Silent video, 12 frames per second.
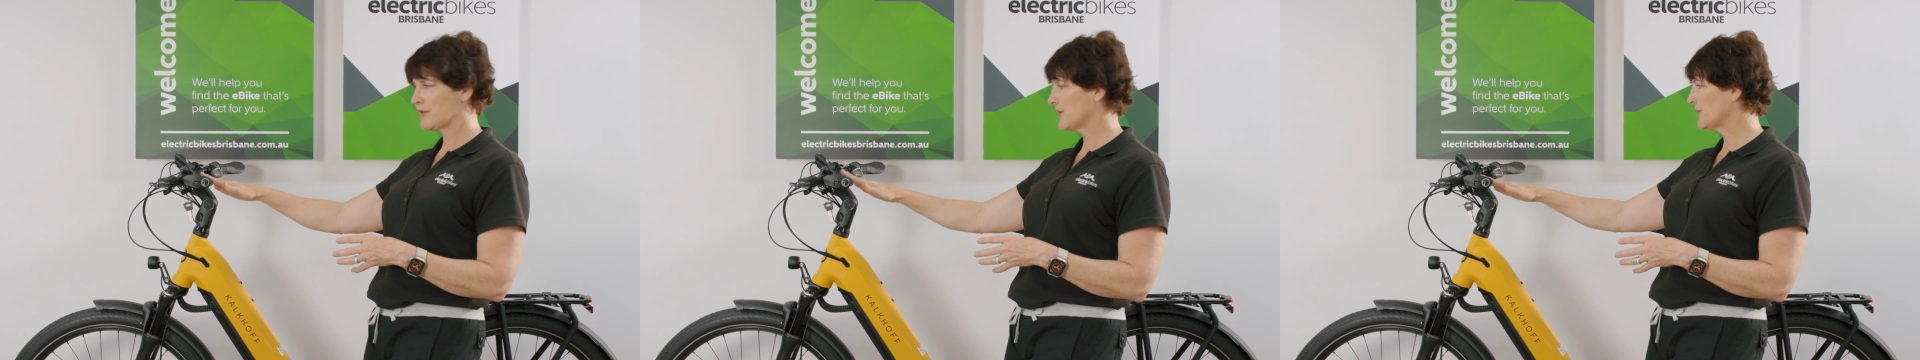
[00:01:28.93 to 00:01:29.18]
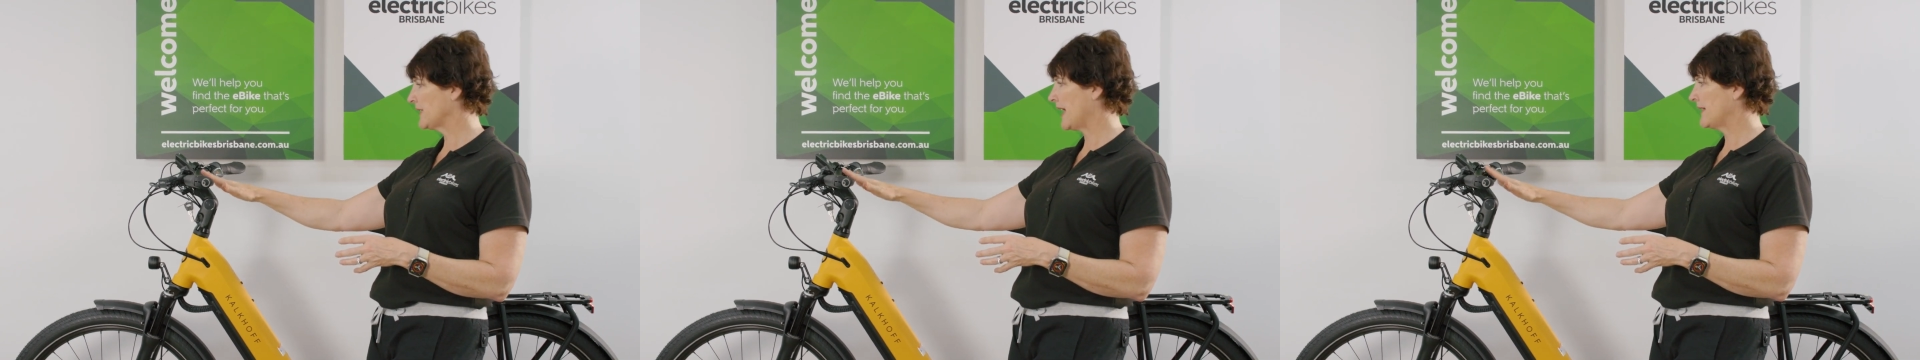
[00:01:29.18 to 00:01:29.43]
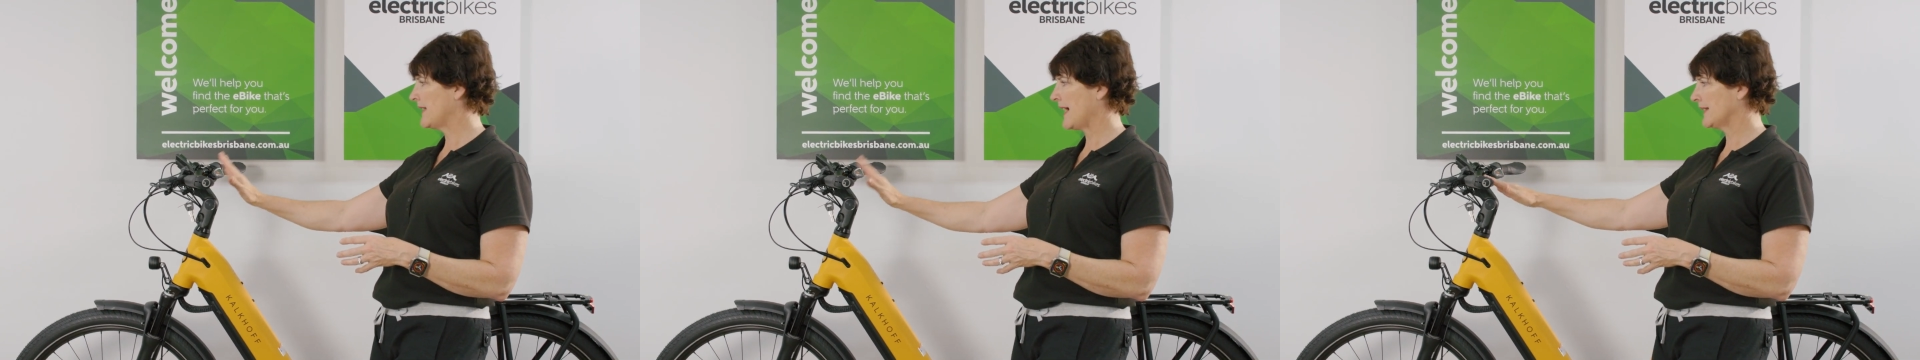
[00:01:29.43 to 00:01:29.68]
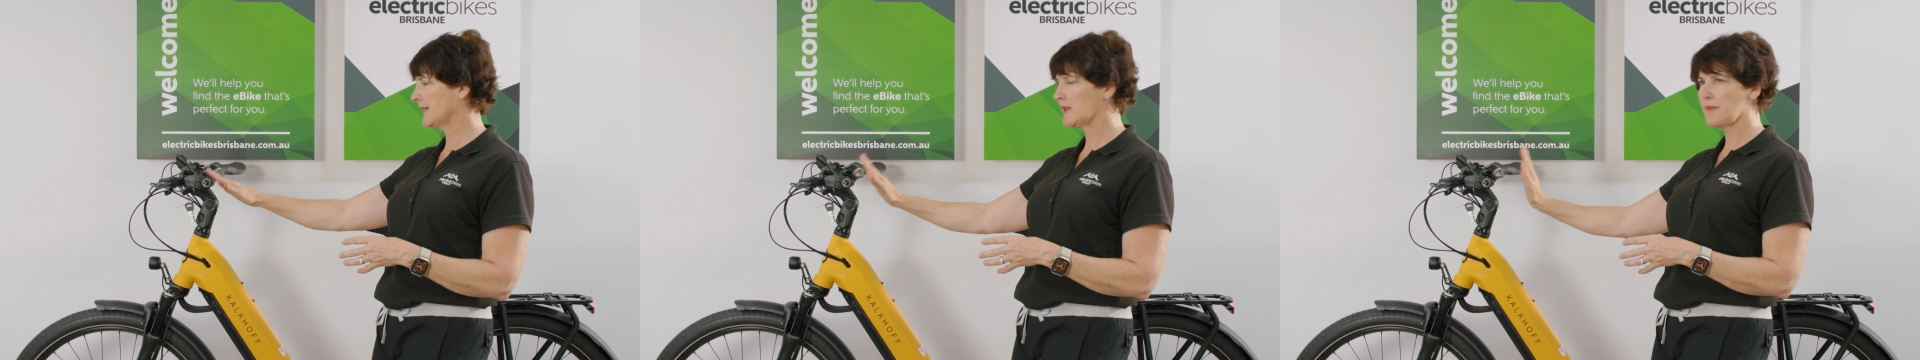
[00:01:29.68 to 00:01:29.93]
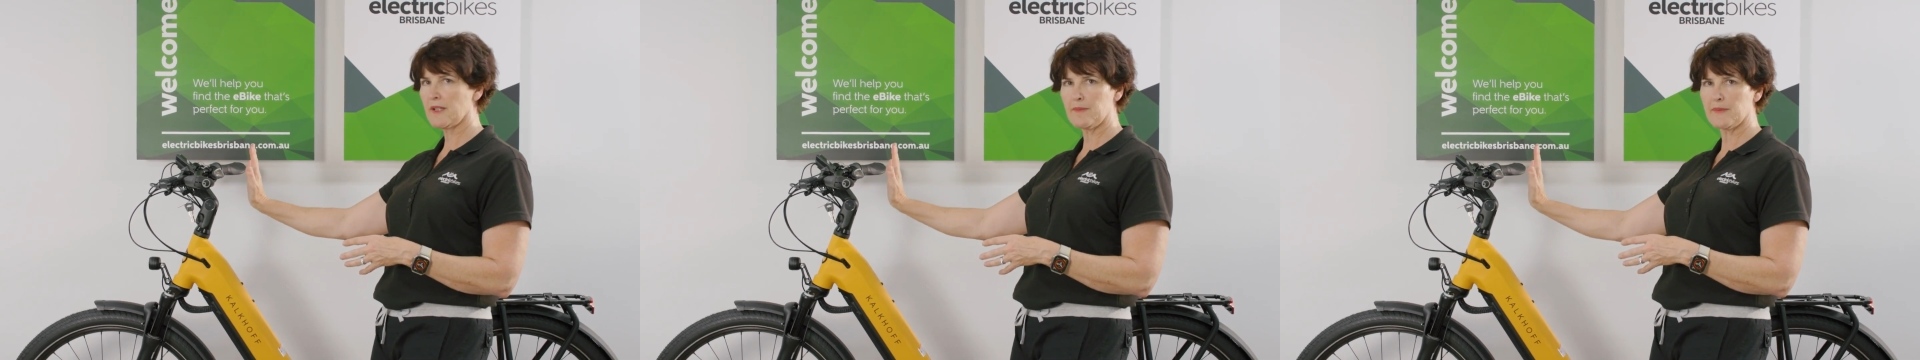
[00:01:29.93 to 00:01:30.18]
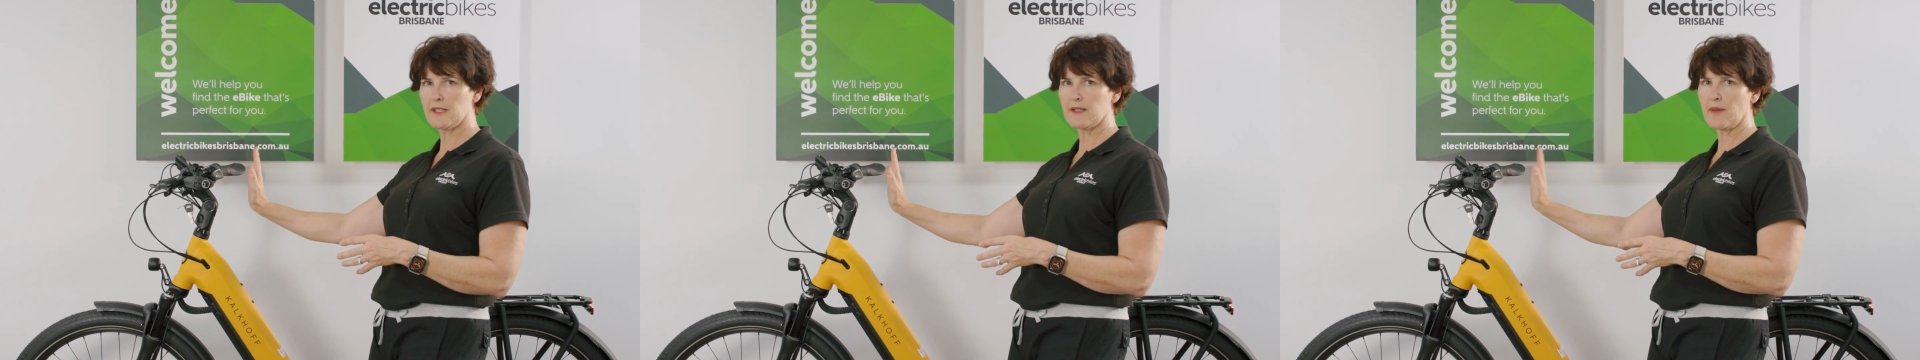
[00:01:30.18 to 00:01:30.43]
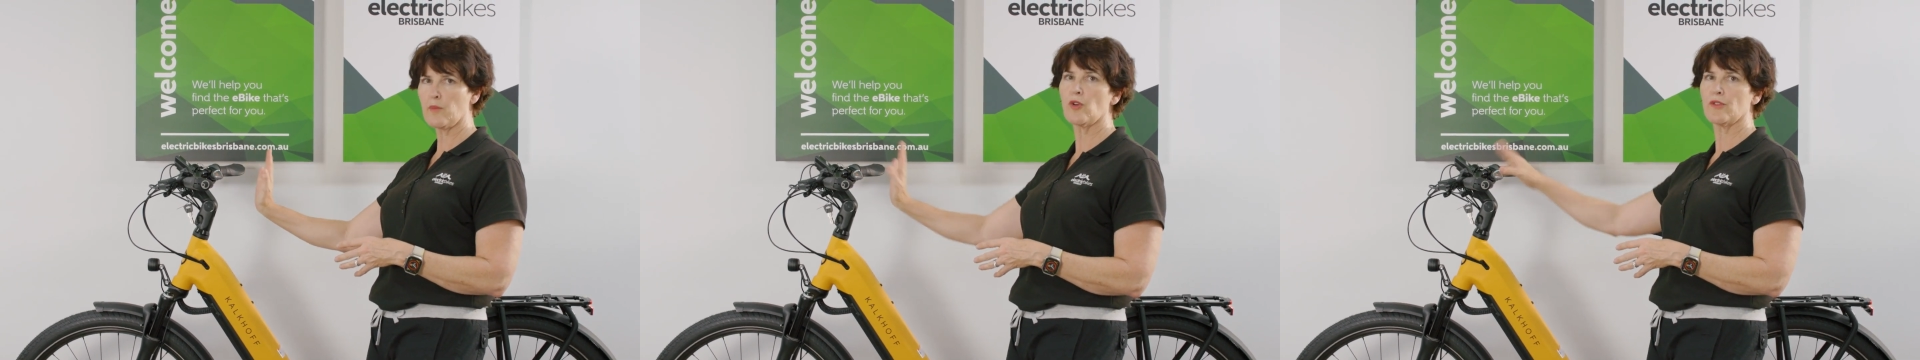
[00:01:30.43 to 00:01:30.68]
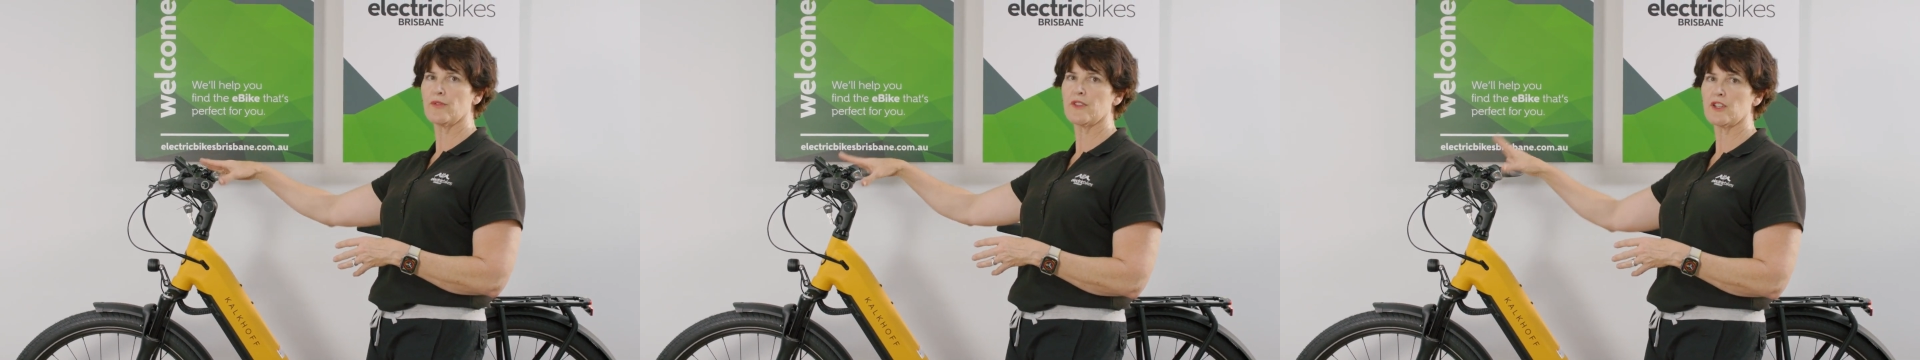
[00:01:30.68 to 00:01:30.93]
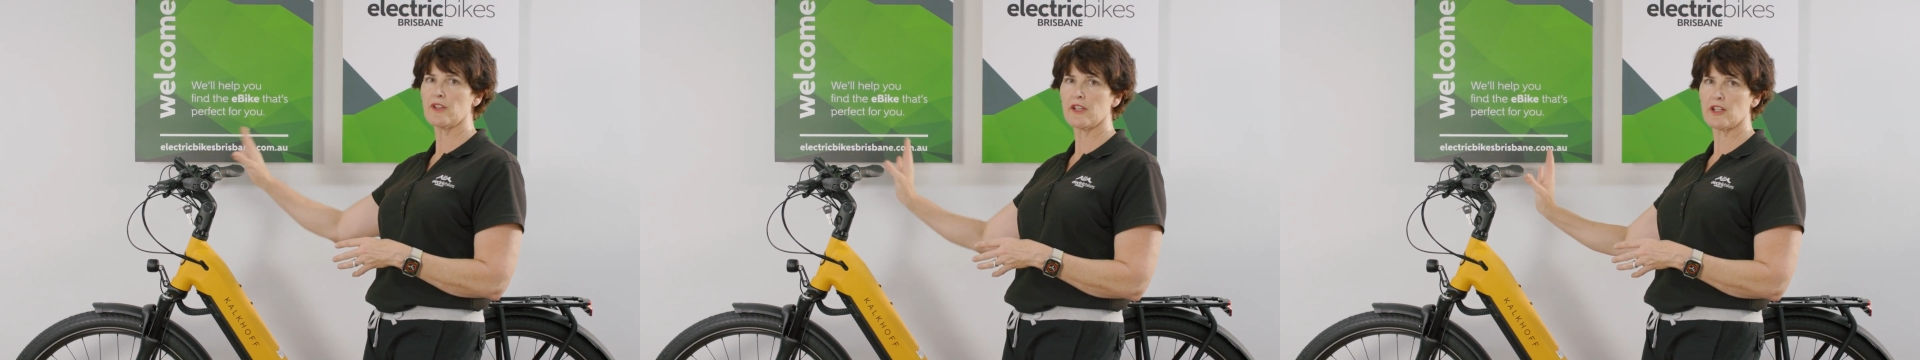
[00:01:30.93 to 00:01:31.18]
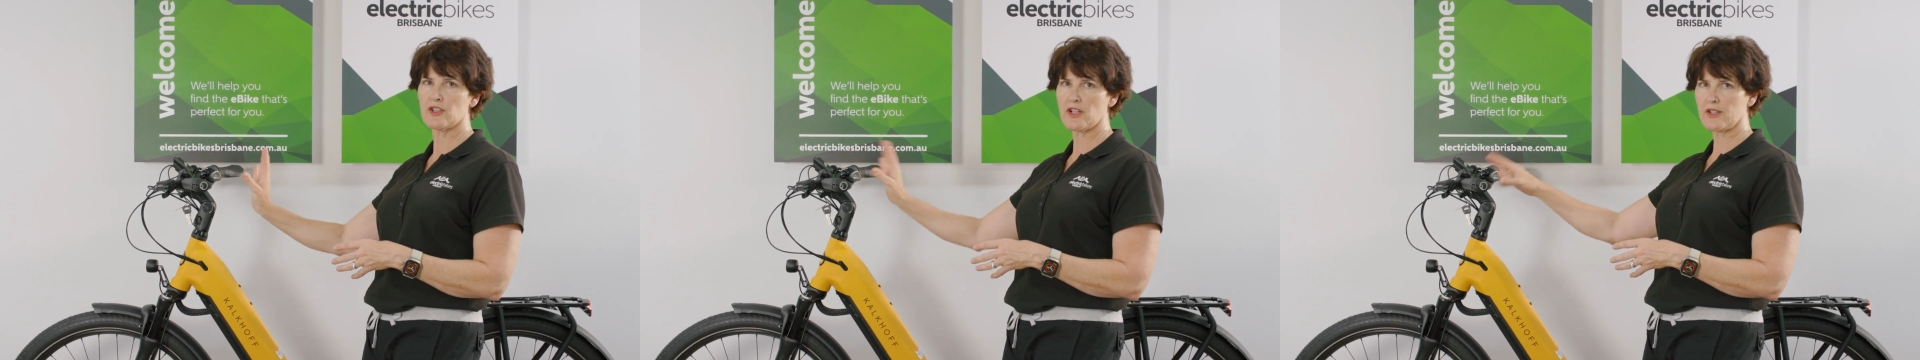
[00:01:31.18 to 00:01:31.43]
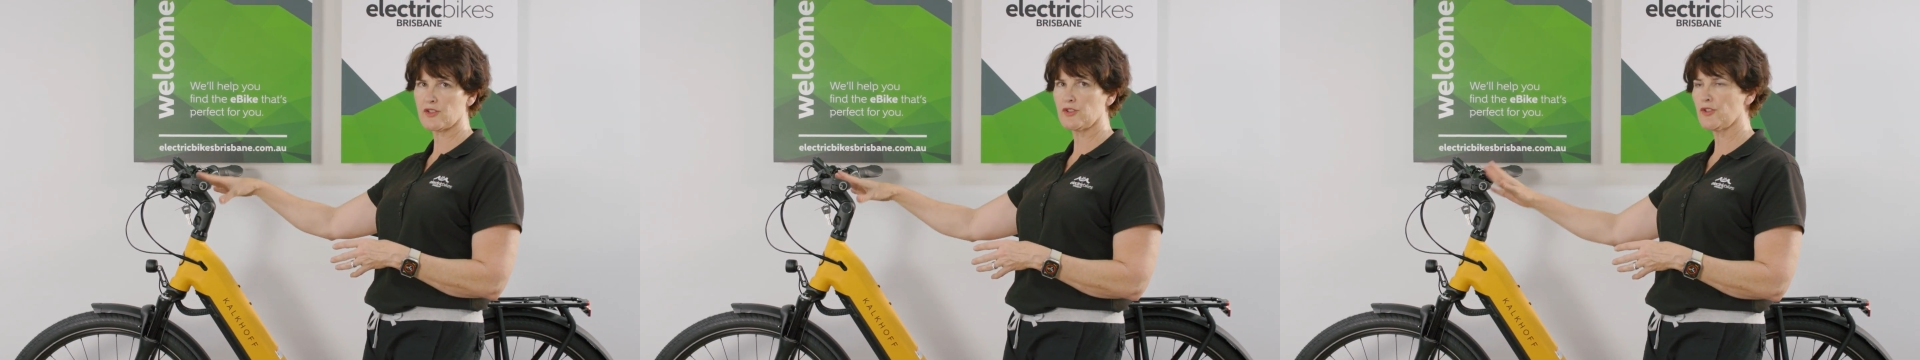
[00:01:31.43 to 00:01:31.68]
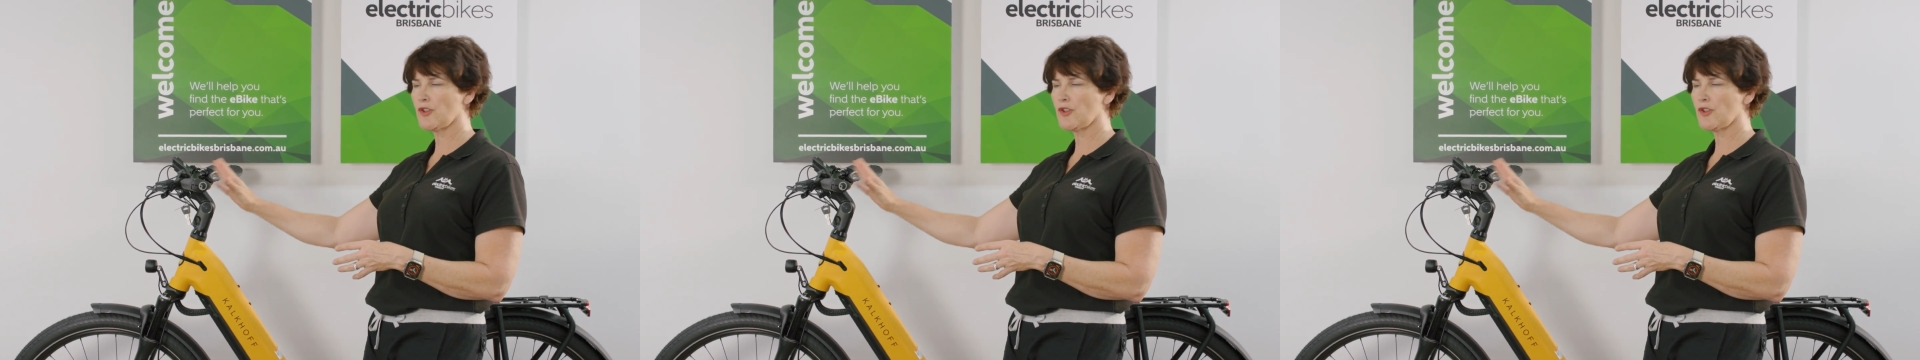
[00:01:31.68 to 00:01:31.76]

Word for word: to flatten it out a little bit, but important that you can adjust your